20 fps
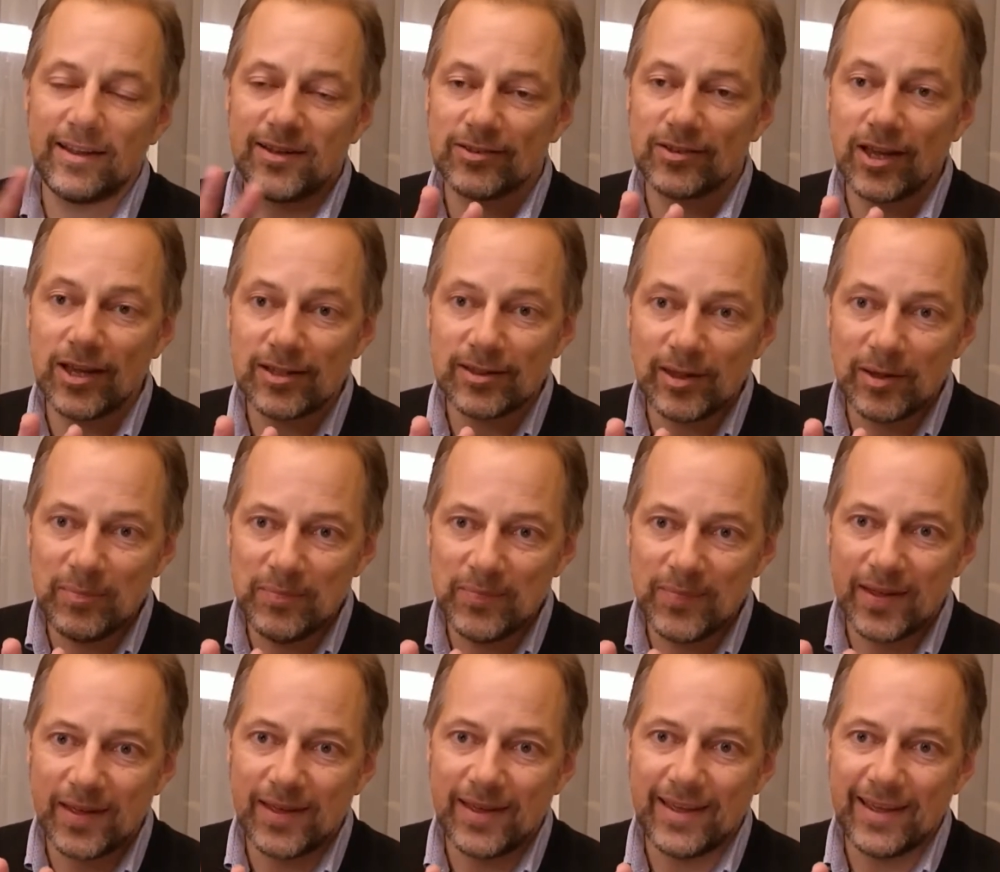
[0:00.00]
take them
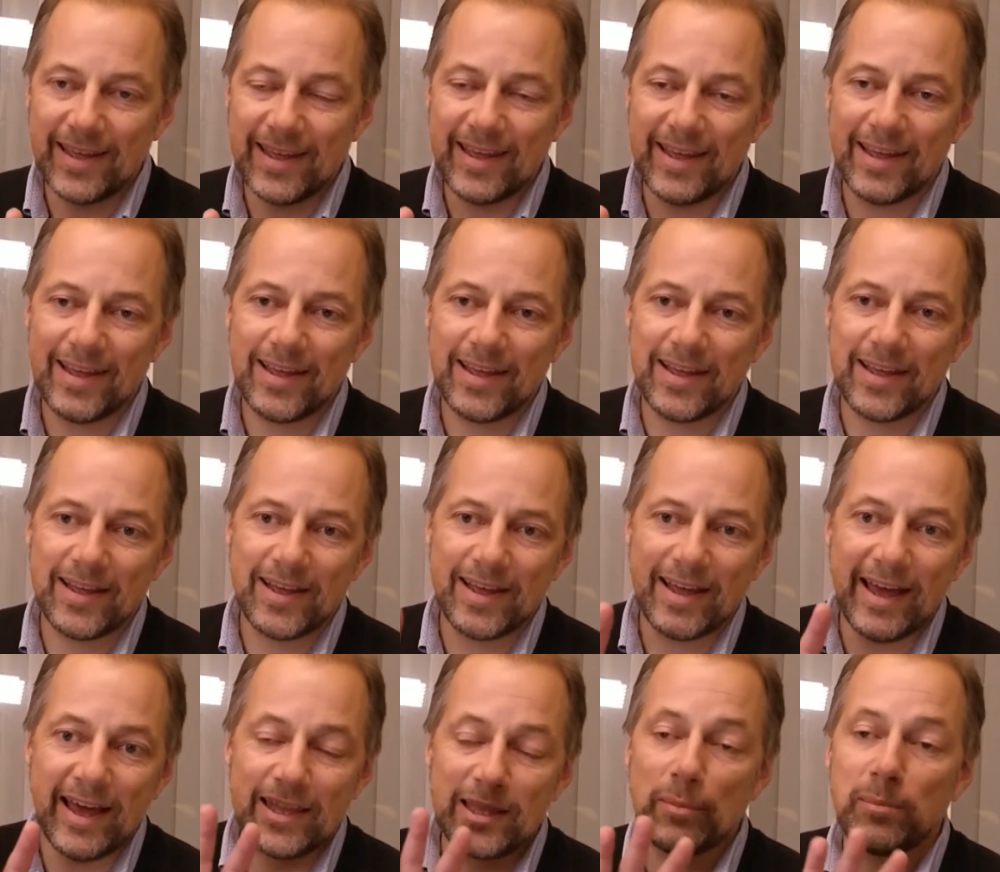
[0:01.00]

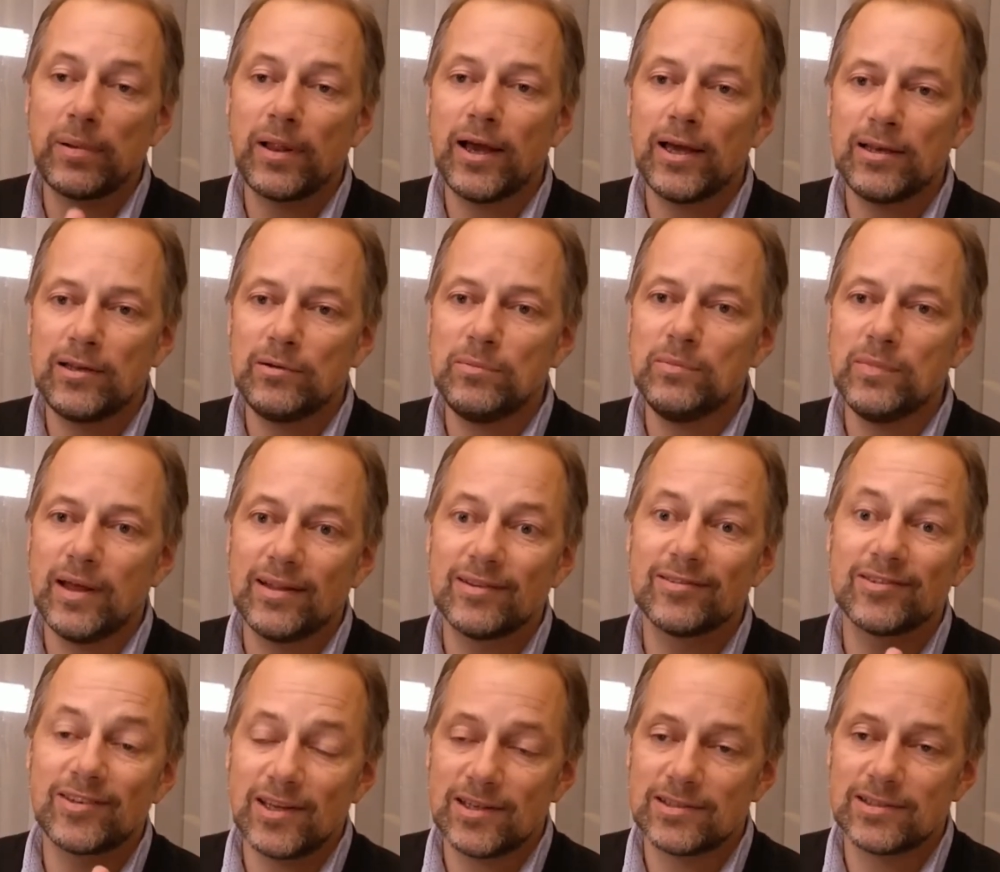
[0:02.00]
and apply them
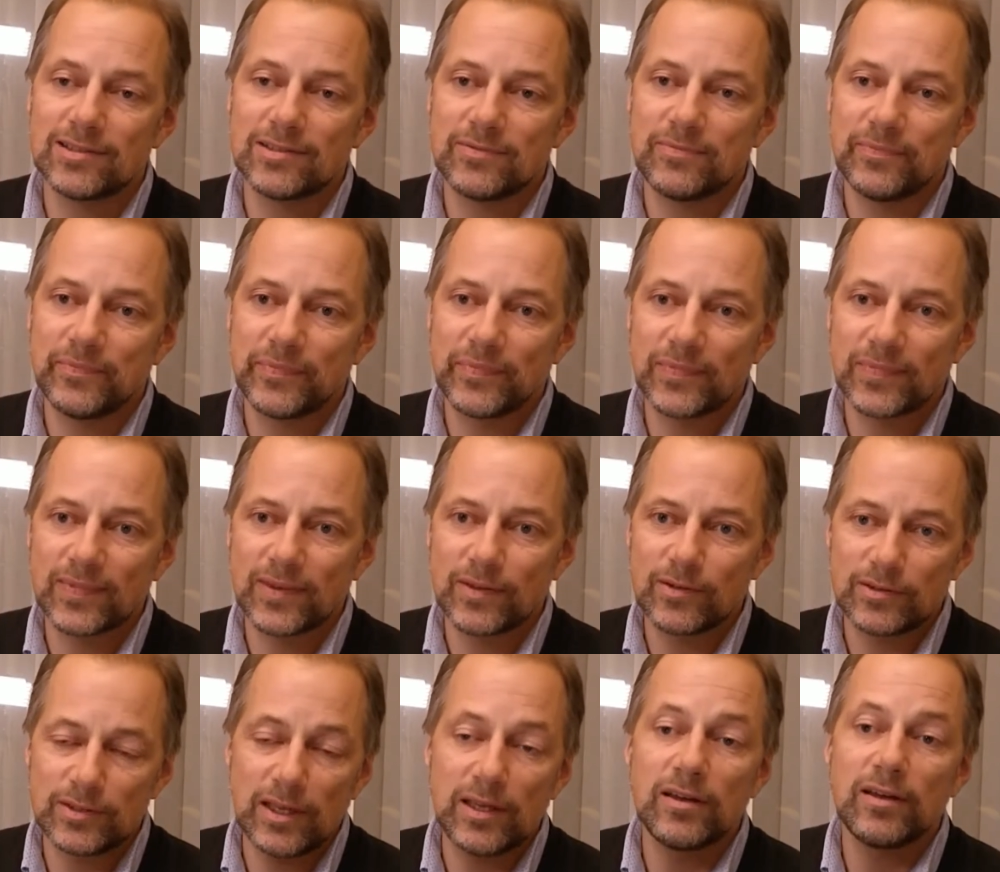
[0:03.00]
and test to
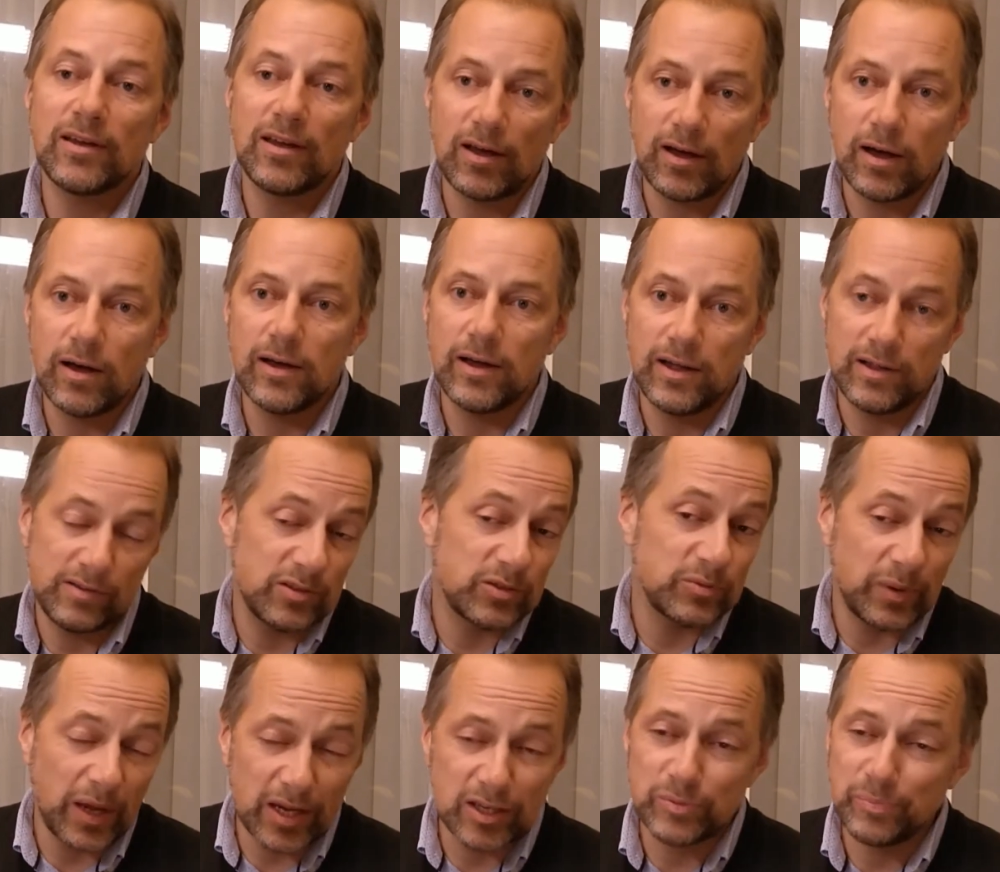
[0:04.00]
see,
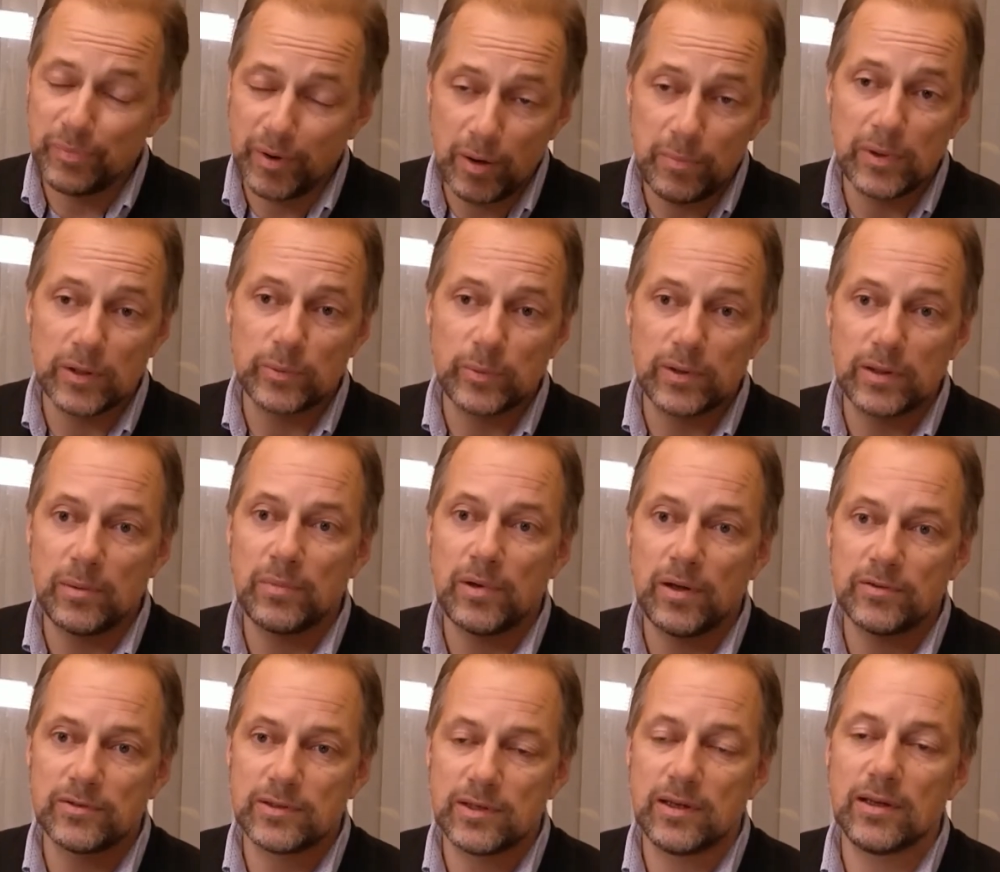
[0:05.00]
experiment with them,
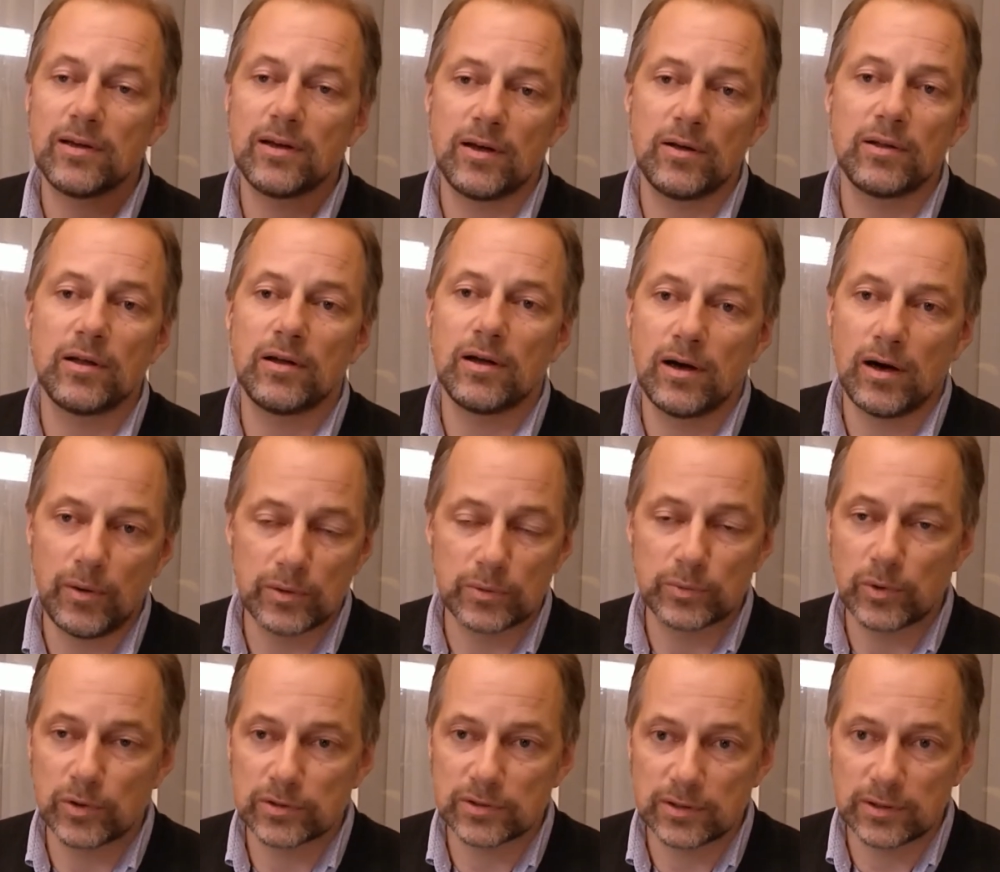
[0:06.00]
how it
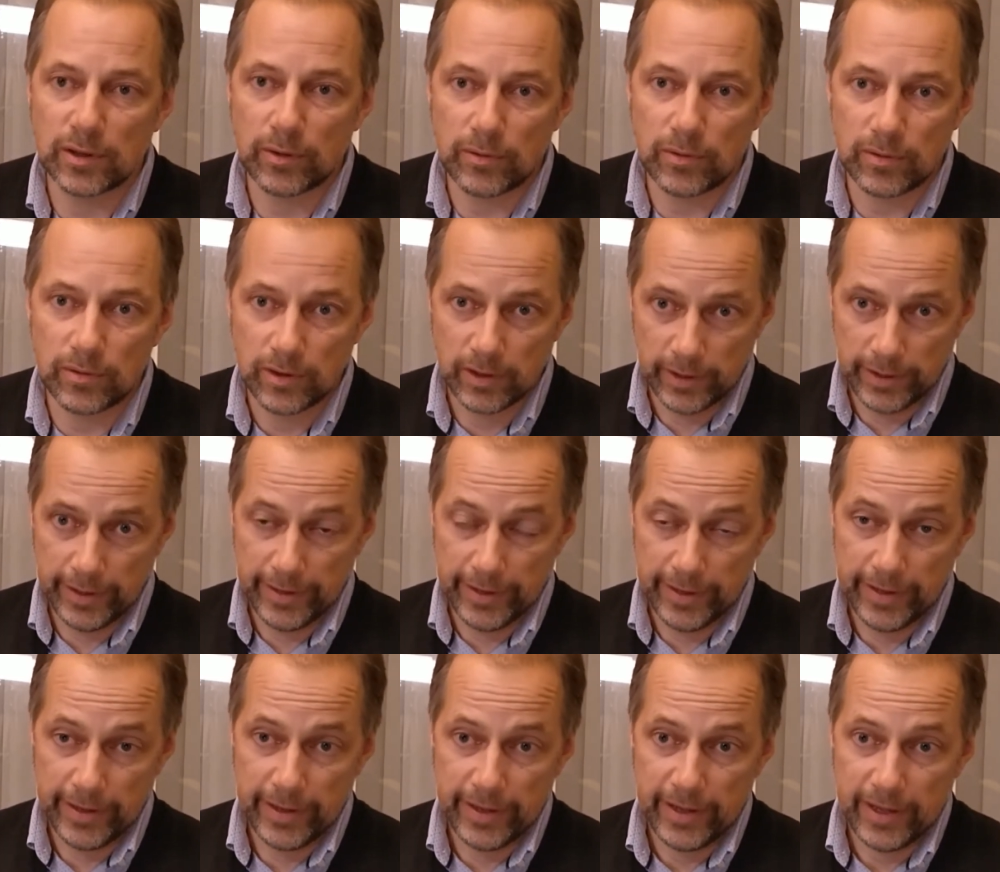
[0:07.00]
works in our
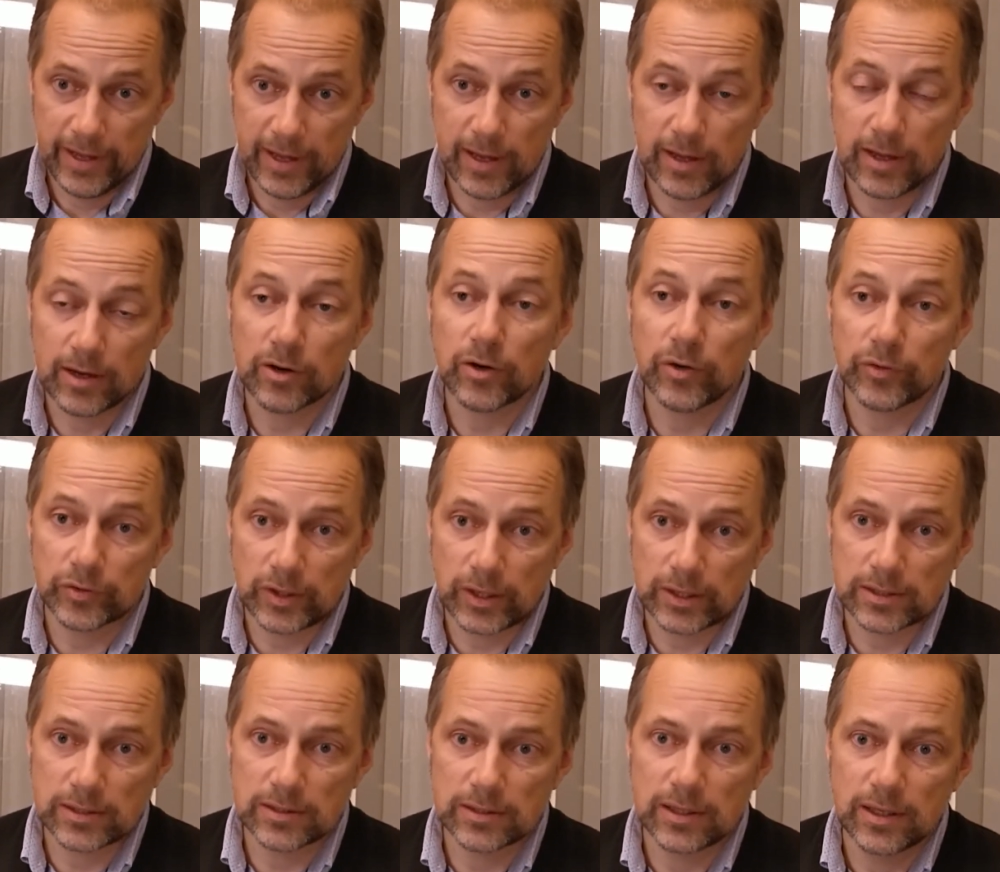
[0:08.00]

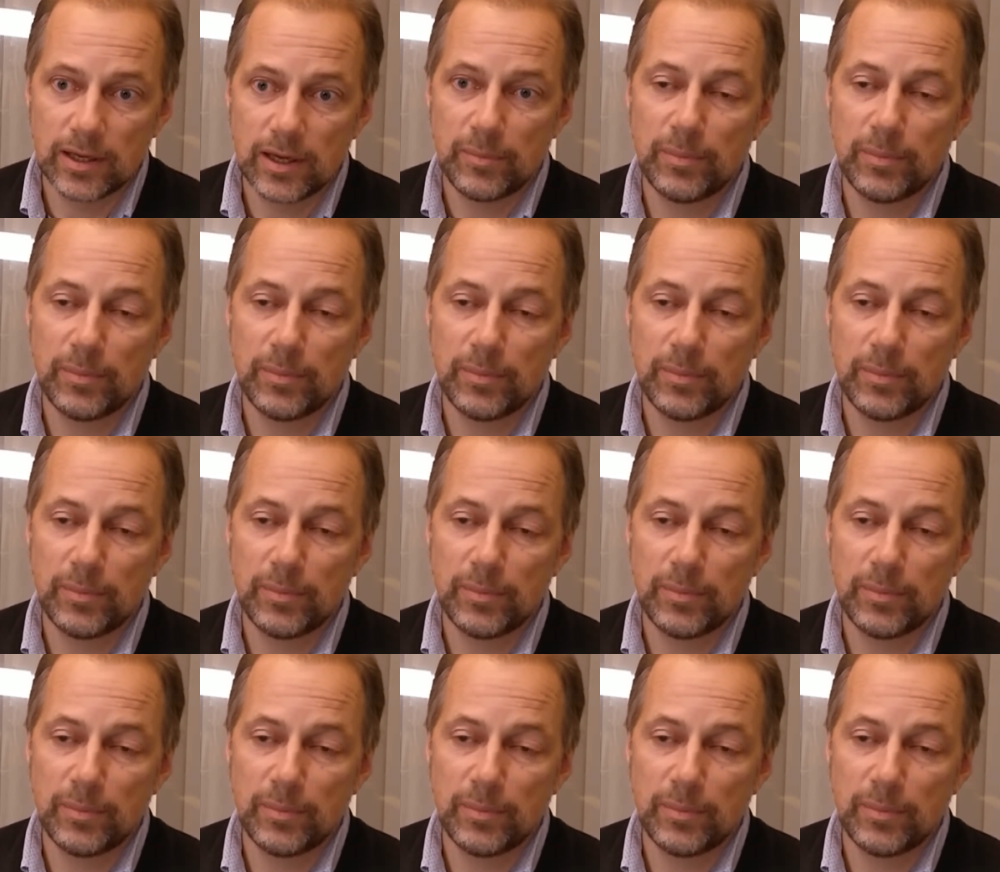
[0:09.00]
context.